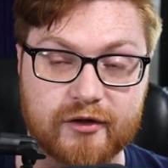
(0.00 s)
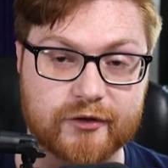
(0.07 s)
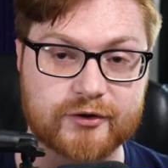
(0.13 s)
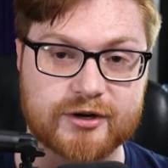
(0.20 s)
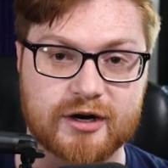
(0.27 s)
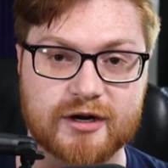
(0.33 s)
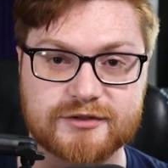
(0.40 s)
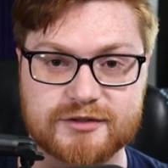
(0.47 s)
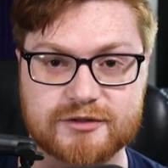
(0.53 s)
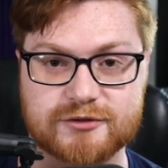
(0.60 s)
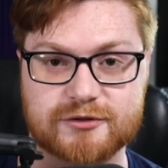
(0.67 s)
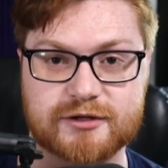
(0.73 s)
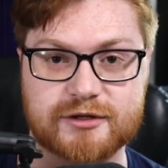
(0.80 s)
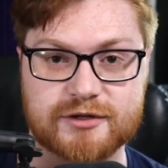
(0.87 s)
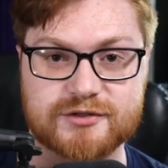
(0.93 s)
content
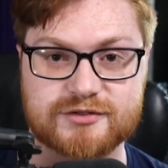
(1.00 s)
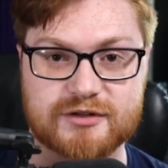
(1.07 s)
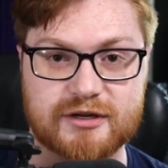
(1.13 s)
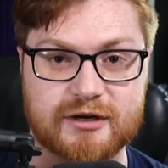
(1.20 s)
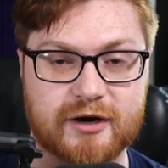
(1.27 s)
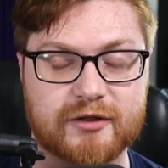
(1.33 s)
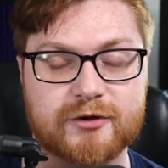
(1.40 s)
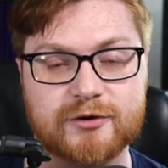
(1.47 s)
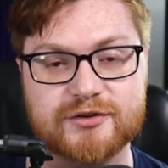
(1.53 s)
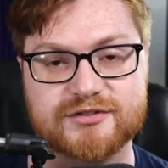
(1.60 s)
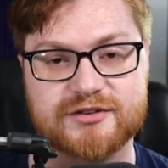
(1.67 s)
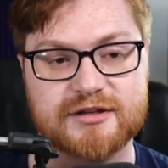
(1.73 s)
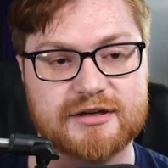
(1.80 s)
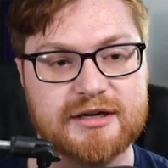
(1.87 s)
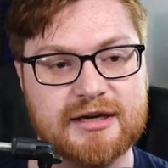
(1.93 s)
creators, others
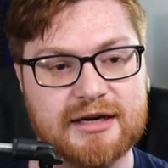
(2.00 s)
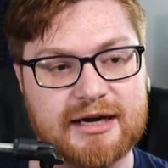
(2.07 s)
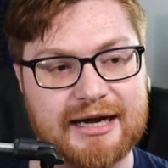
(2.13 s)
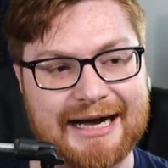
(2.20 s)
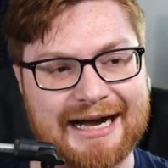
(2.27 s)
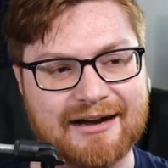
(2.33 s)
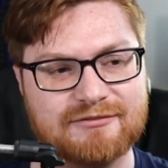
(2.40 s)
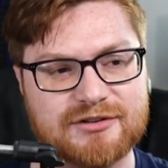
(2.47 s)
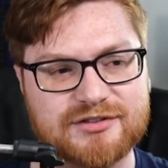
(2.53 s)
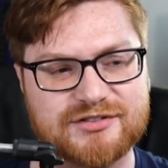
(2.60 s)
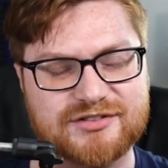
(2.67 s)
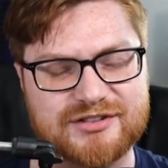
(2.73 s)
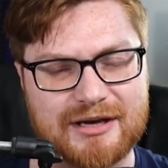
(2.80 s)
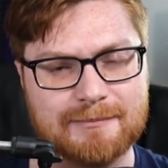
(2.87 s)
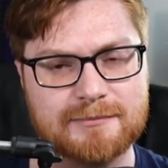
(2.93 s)
that have a
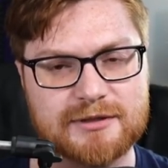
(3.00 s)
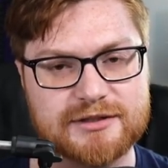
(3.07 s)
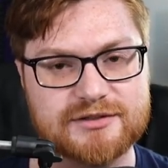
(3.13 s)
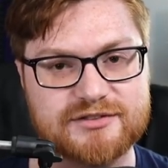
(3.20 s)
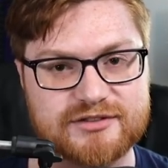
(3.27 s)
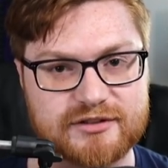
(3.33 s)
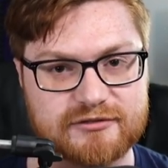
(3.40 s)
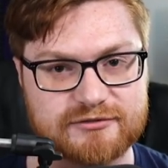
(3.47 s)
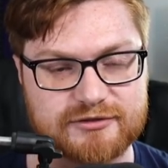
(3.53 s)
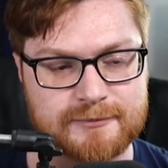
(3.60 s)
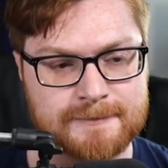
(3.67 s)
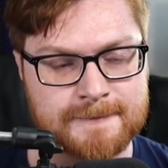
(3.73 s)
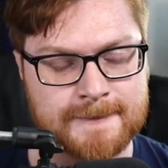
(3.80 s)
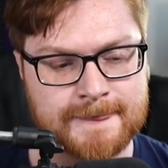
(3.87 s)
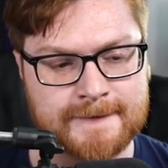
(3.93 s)
semblance of
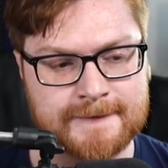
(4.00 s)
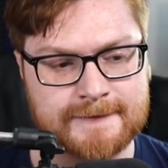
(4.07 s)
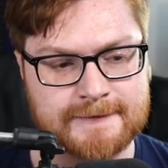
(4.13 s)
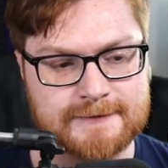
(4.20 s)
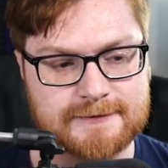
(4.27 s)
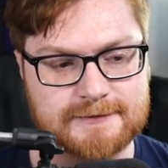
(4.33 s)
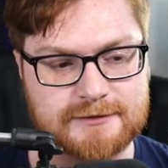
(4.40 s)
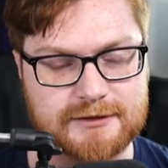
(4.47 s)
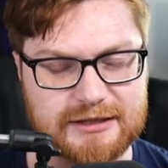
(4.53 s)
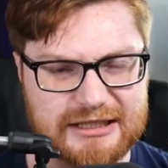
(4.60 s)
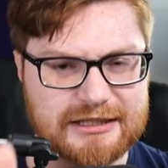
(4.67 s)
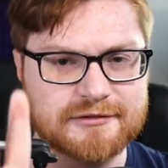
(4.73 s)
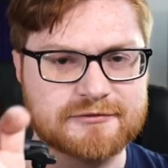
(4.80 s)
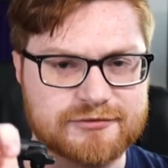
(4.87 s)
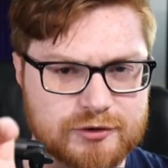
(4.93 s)

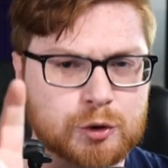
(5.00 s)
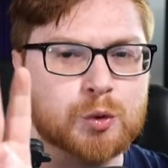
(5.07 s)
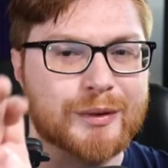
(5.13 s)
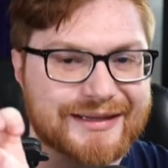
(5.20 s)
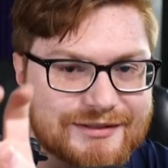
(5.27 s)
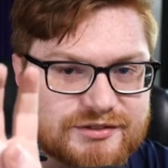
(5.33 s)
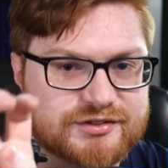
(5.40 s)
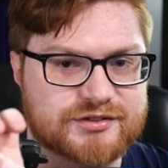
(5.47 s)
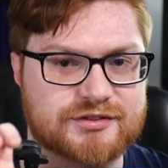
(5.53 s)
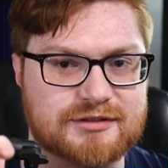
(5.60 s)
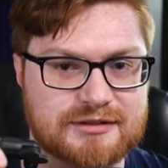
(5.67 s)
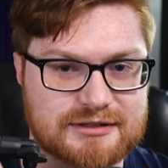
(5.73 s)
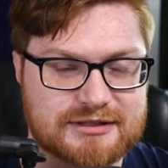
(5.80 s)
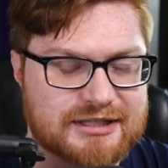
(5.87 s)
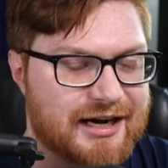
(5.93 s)
influence.
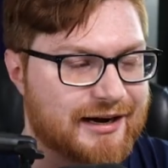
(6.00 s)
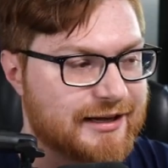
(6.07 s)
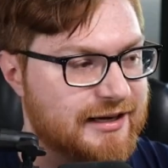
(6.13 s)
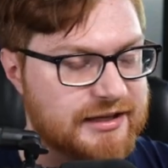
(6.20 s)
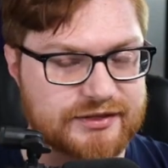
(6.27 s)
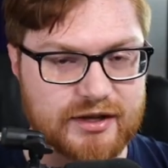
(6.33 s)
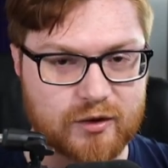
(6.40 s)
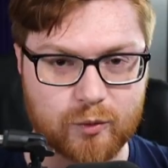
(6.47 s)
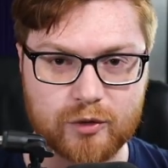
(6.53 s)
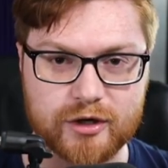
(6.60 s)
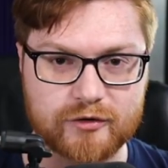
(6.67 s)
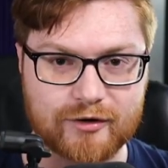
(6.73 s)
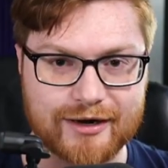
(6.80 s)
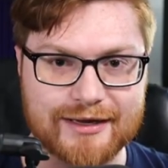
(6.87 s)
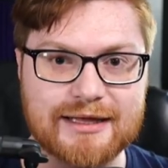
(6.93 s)
God, I hate that
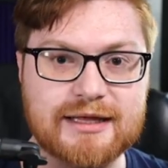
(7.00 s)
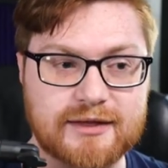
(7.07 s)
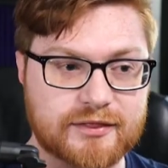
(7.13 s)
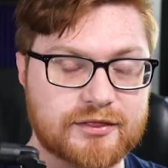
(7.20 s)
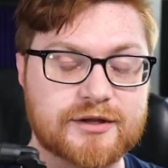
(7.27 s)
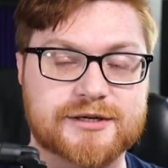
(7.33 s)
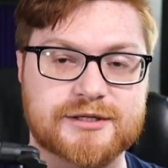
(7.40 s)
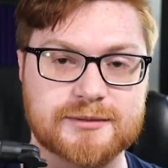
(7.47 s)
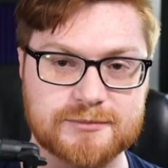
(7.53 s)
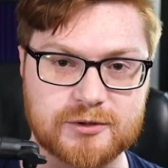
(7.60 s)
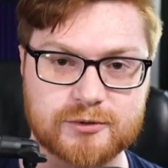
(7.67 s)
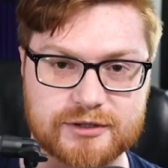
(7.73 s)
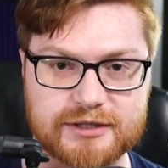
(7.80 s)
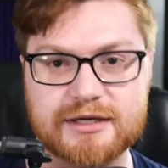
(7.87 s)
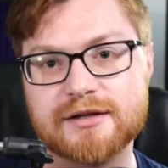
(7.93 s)
word, right? In the
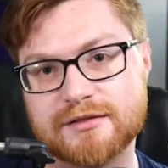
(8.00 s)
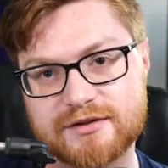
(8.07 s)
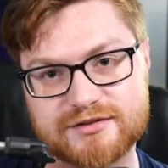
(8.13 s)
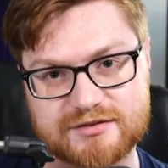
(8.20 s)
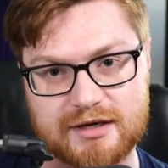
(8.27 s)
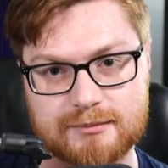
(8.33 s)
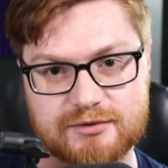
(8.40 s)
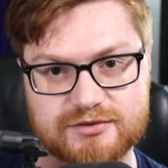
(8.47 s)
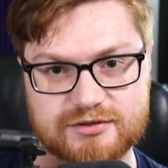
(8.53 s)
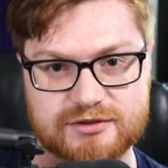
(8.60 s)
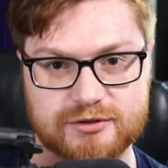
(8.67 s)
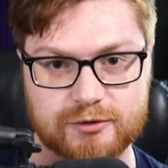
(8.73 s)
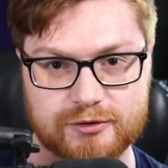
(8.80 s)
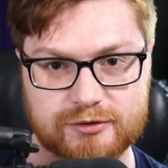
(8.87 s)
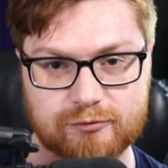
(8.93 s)
community, in the
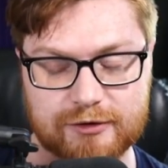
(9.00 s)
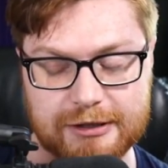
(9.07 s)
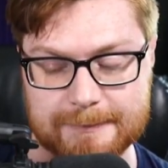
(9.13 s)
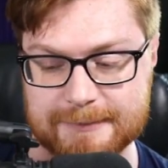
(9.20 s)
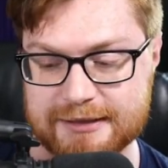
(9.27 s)
cybersecurity realm.